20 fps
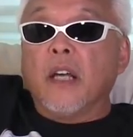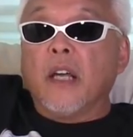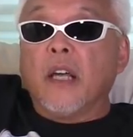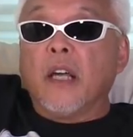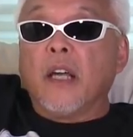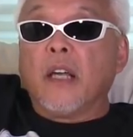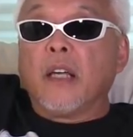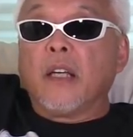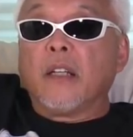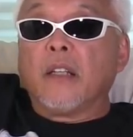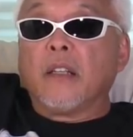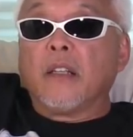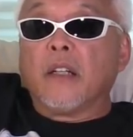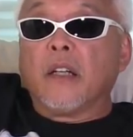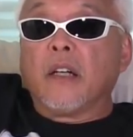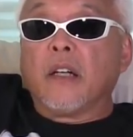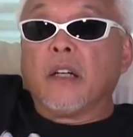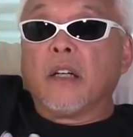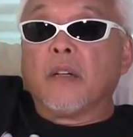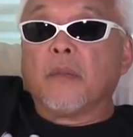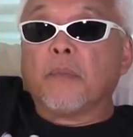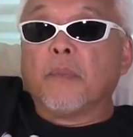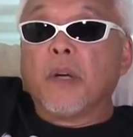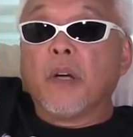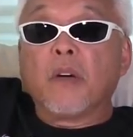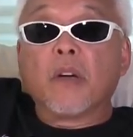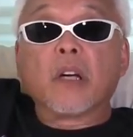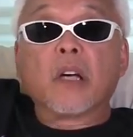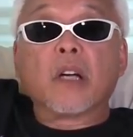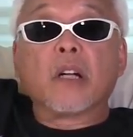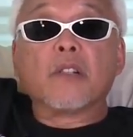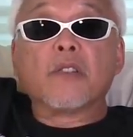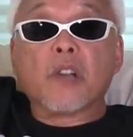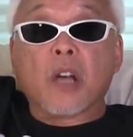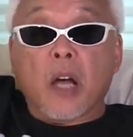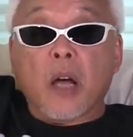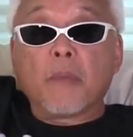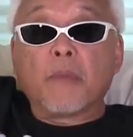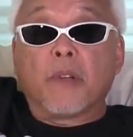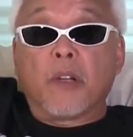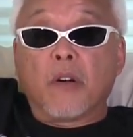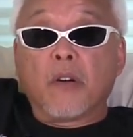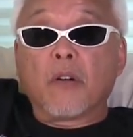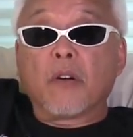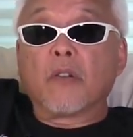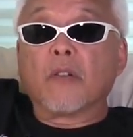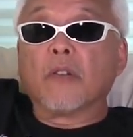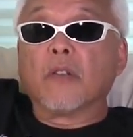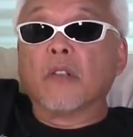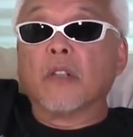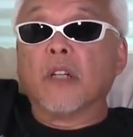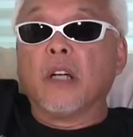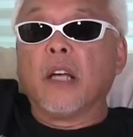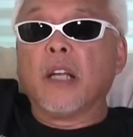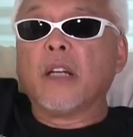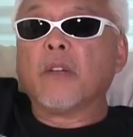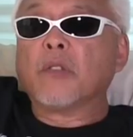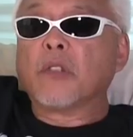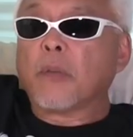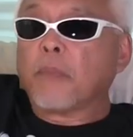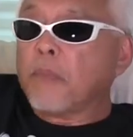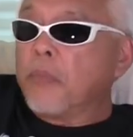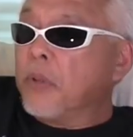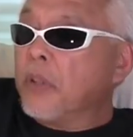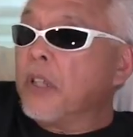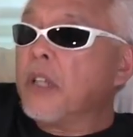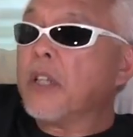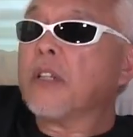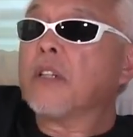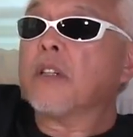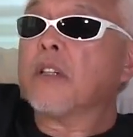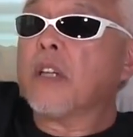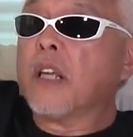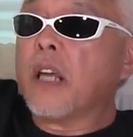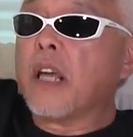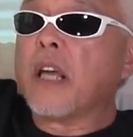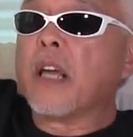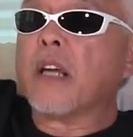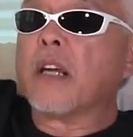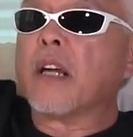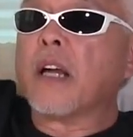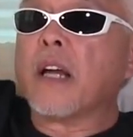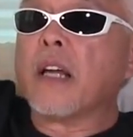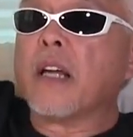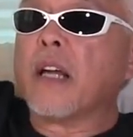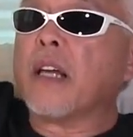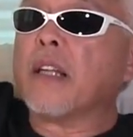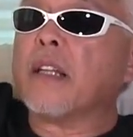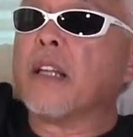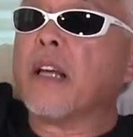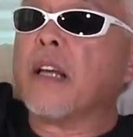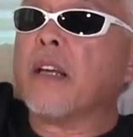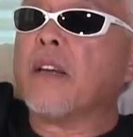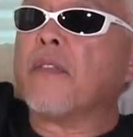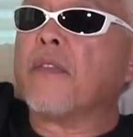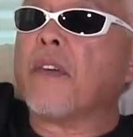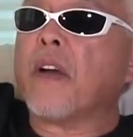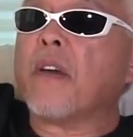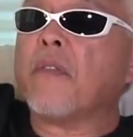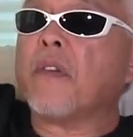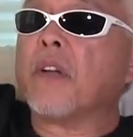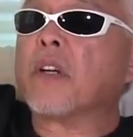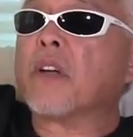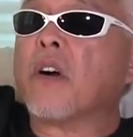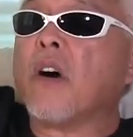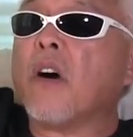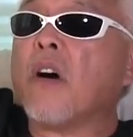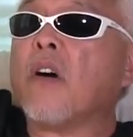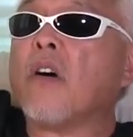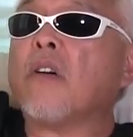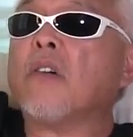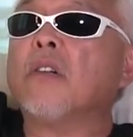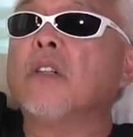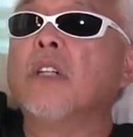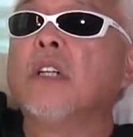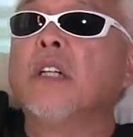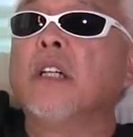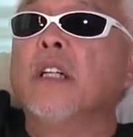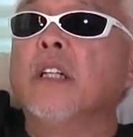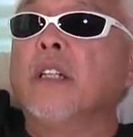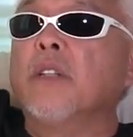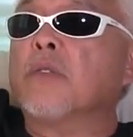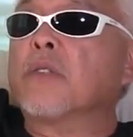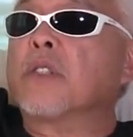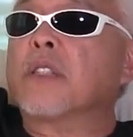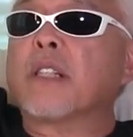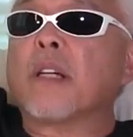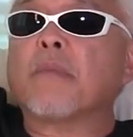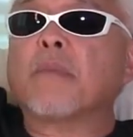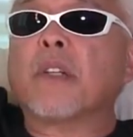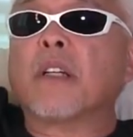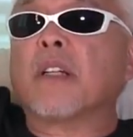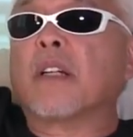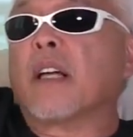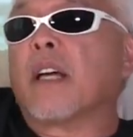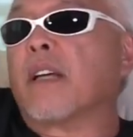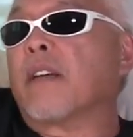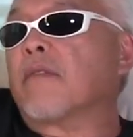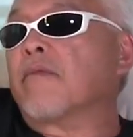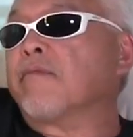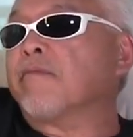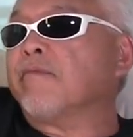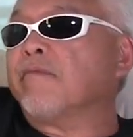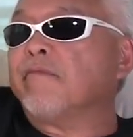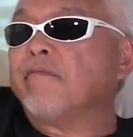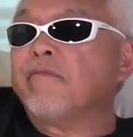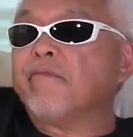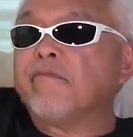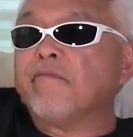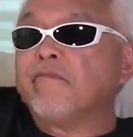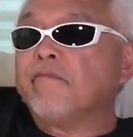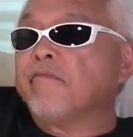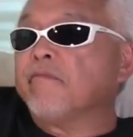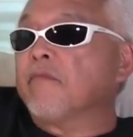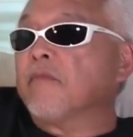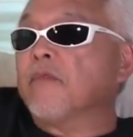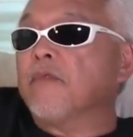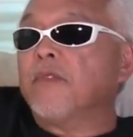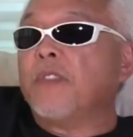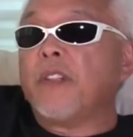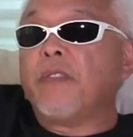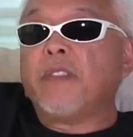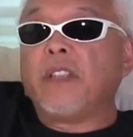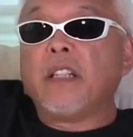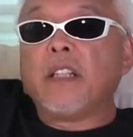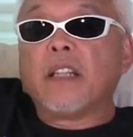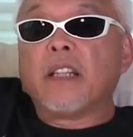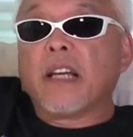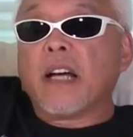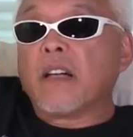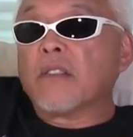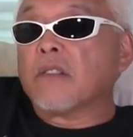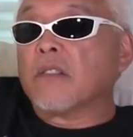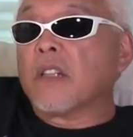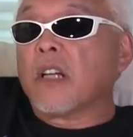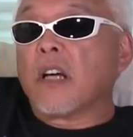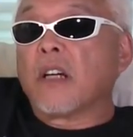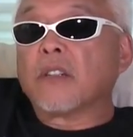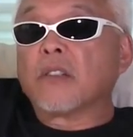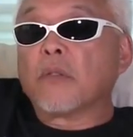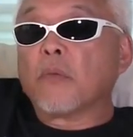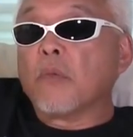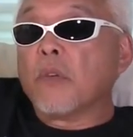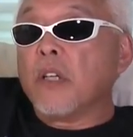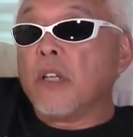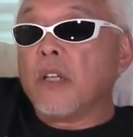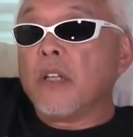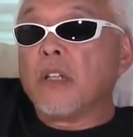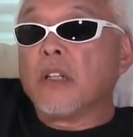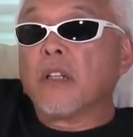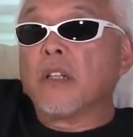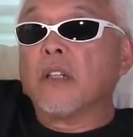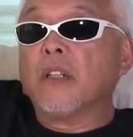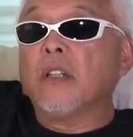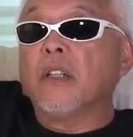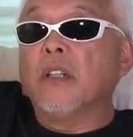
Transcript: and uh, Perry got a job there, and it was a pretty good gig. I, I if I recall, it was something like fifteen thousand dollars a week,